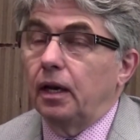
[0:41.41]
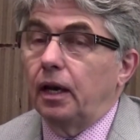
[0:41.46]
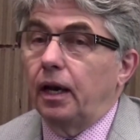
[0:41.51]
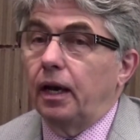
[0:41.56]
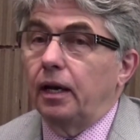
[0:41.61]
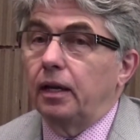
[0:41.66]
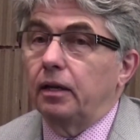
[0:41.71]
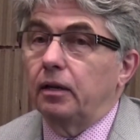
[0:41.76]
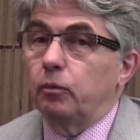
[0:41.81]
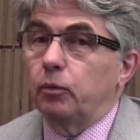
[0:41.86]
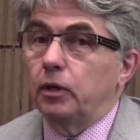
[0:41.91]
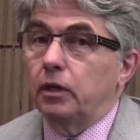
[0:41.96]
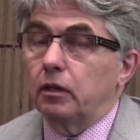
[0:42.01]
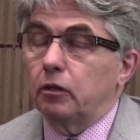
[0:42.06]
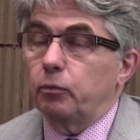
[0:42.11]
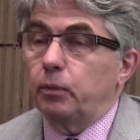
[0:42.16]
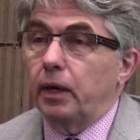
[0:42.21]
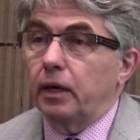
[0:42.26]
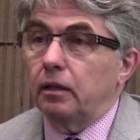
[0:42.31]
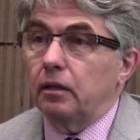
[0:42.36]
And we
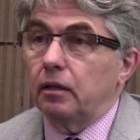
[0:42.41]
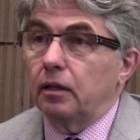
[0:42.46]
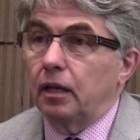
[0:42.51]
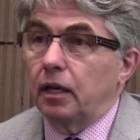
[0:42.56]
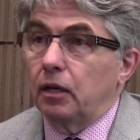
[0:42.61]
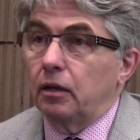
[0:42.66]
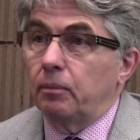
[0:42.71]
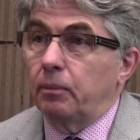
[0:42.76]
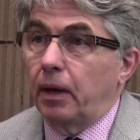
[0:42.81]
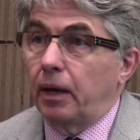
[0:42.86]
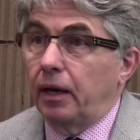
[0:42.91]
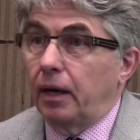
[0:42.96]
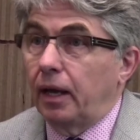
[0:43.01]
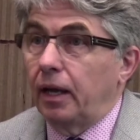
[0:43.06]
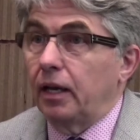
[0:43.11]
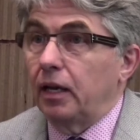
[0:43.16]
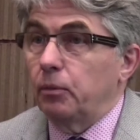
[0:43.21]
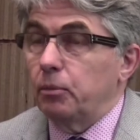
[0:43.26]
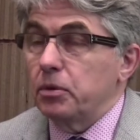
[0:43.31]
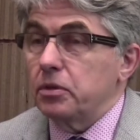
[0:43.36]
expect to get about an
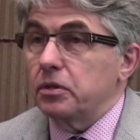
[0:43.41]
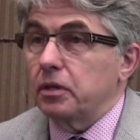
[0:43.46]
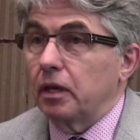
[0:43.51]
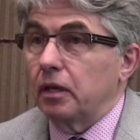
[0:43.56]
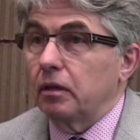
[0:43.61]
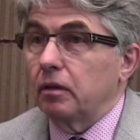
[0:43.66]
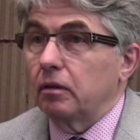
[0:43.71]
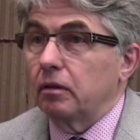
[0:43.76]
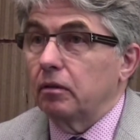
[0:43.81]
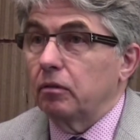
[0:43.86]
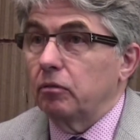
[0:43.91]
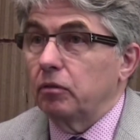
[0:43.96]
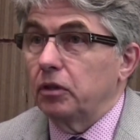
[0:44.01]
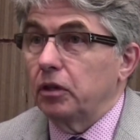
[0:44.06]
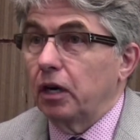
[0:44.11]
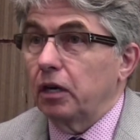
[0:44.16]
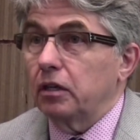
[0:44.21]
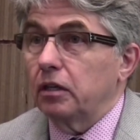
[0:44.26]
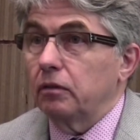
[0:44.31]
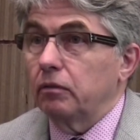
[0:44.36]
80%
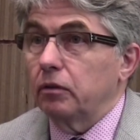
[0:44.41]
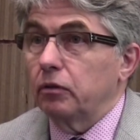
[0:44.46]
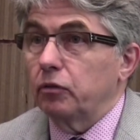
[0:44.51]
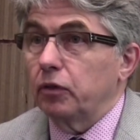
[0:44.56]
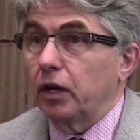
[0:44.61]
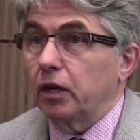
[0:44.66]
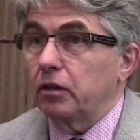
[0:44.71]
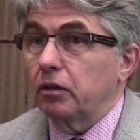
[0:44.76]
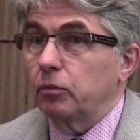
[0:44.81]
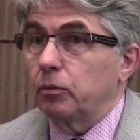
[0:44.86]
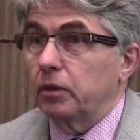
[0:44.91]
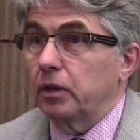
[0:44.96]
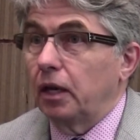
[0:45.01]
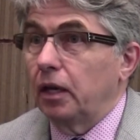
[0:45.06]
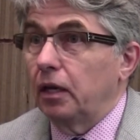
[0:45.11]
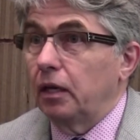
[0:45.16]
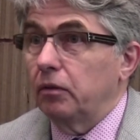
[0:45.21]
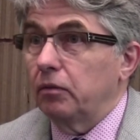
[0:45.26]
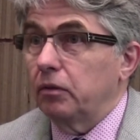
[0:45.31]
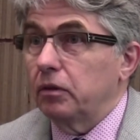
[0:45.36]
reduction of infection with
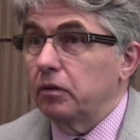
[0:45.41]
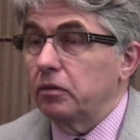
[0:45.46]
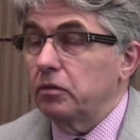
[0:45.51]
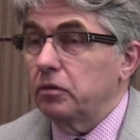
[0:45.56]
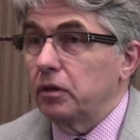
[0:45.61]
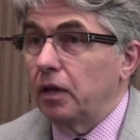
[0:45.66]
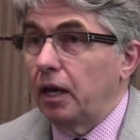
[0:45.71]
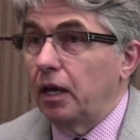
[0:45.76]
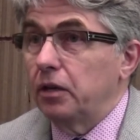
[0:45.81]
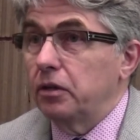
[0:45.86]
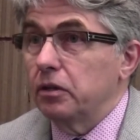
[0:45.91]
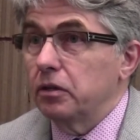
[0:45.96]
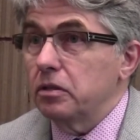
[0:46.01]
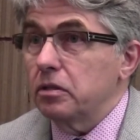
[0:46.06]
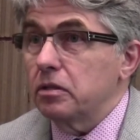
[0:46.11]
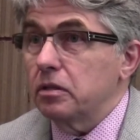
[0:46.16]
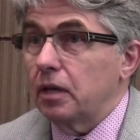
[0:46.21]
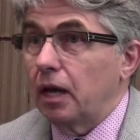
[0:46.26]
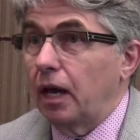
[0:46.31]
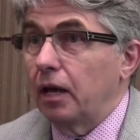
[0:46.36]
any of these
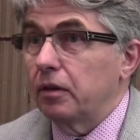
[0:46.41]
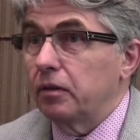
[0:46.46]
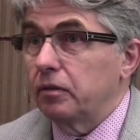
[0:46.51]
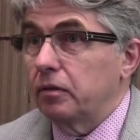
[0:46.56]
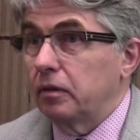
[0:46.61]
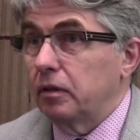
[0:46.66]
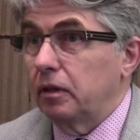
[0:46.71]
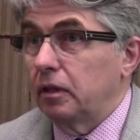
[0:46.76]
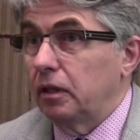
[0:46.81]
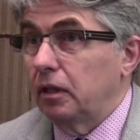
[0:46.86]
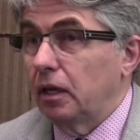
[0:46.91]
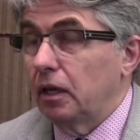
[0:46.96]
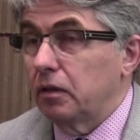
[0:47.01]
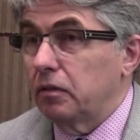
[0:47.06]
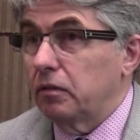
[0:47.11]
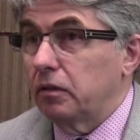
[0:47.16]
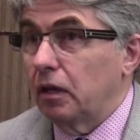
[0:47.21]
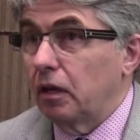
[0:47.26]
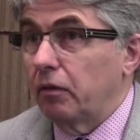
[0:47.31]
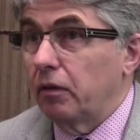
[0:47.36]
agents, as the
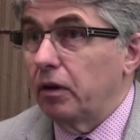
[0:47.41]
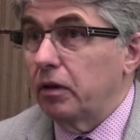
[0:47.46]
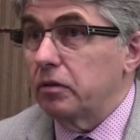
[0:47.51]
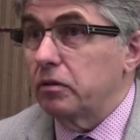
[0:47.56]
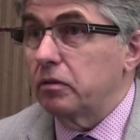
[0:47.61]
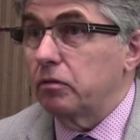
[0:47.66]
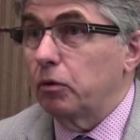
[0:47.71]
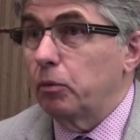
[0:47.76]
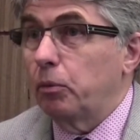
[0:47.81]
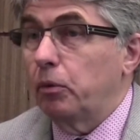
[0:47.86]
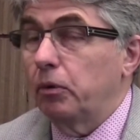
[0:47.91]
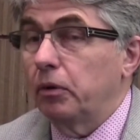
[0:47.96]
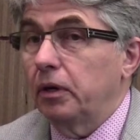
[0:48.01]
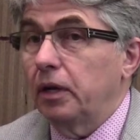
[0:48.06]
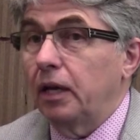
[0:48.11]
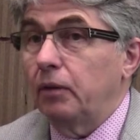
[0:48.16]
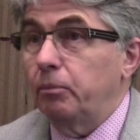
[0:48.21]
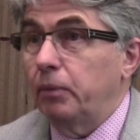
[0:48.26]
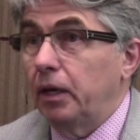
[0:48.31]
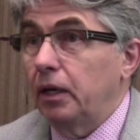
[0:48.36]
ESCRS
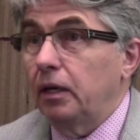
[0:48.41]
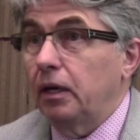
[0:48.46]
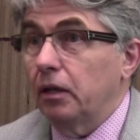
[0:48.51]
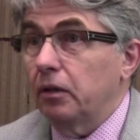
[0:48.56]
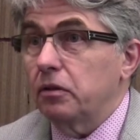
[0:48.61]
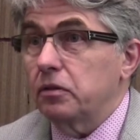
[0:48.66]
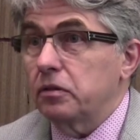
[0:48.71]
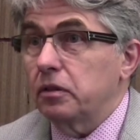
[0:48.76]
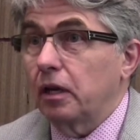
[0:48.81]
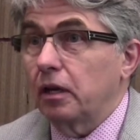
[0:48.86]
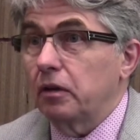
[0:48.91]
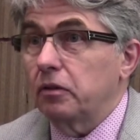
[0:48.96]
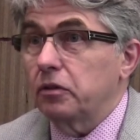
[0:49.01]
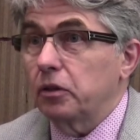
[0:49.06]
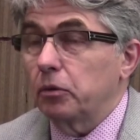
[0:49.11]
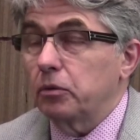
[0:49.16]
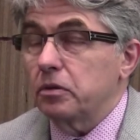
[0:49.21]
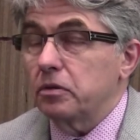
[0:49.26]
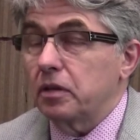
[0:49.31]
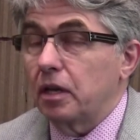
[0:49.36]
reported, and many other studies
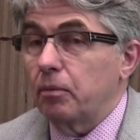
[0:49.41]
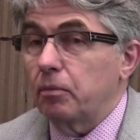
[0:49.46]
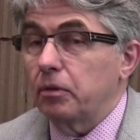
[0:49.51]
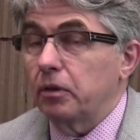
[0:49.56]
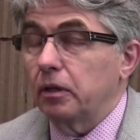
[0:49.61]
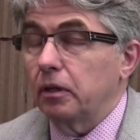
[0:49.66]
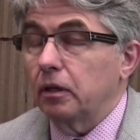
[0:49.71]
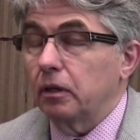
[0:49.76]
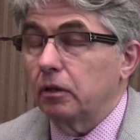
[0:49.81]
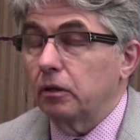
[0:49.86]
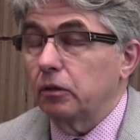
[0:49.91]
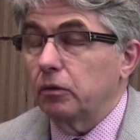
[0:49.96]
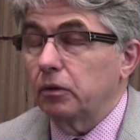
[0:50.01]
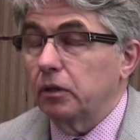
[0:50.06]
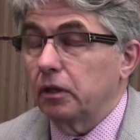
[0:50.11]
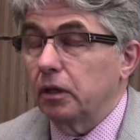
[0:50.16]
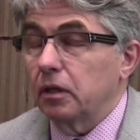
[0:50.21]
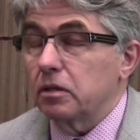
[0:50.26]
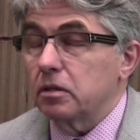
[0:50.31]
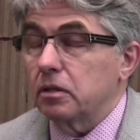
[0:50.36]
showed the same thing,
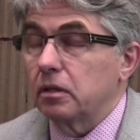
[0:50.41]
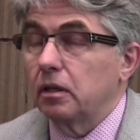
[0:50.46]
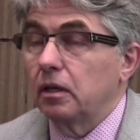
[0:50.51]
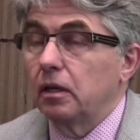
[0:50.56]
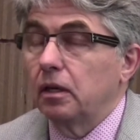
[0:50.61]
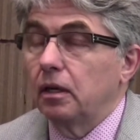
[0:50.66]
including us.